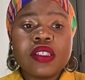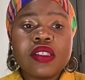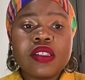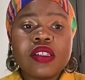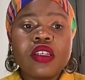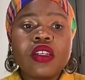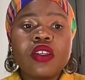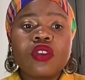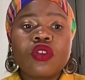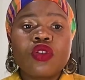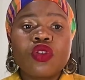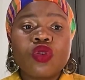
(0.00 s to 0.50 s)

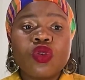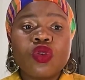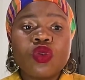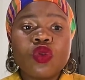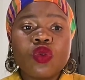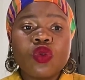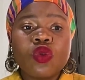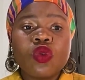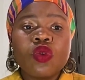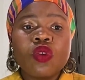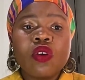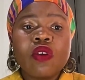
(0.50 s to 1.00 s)
seek
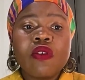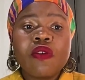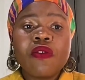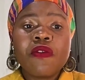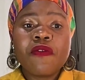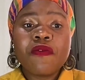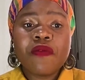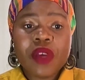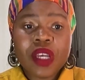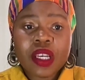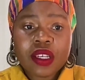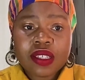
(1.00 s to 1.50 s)
to
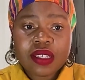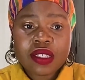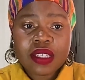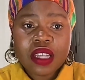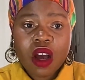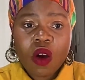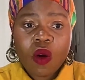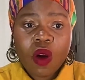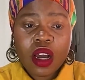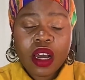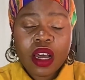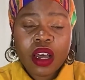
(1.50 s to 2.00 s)
fix
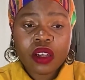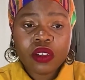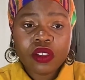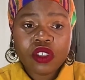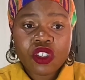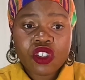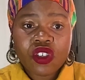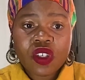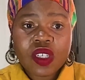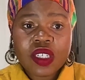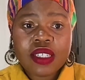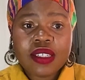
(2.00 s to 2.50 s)
our
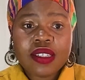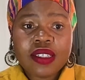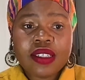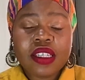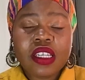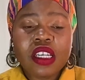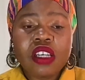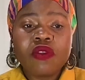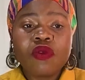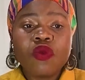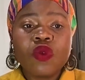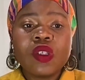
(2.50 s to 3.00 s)
countries,
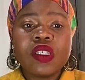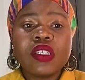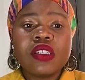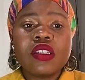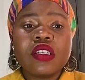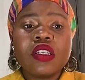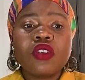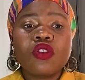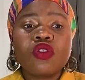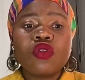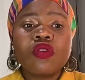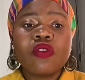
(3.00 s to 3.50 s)
if we
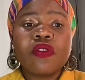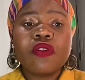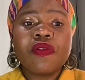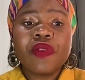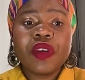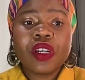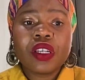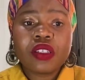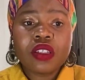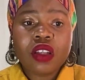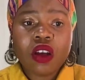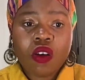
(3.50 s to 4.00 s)
seek to
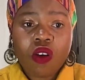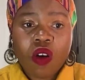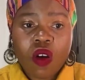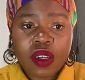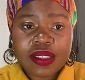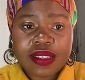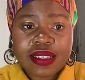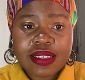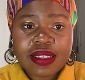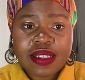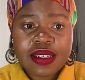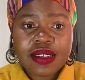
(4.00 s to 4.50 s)
fix our
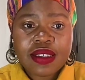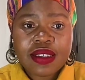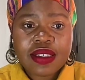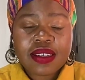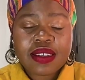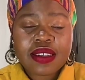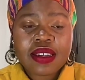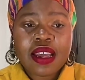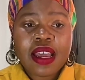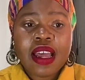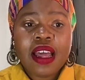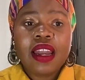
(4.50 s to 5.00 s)
continent,
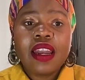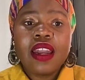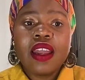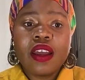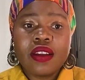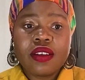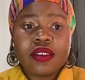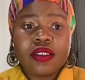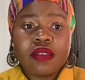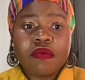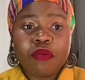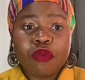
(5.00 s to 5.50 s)
let
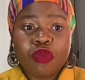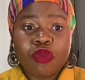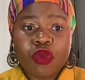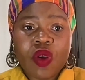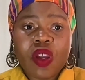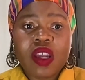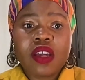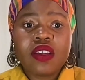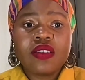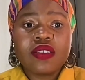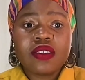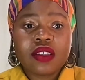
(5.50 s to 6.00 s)
us
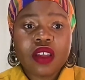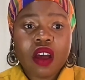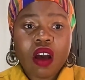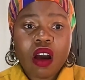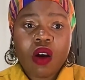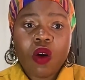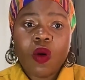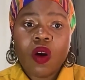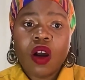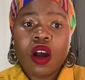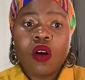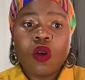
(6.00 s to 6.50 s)
embrace
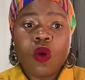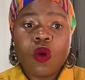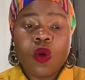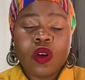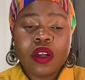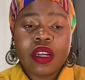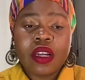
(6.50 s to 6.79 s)
our own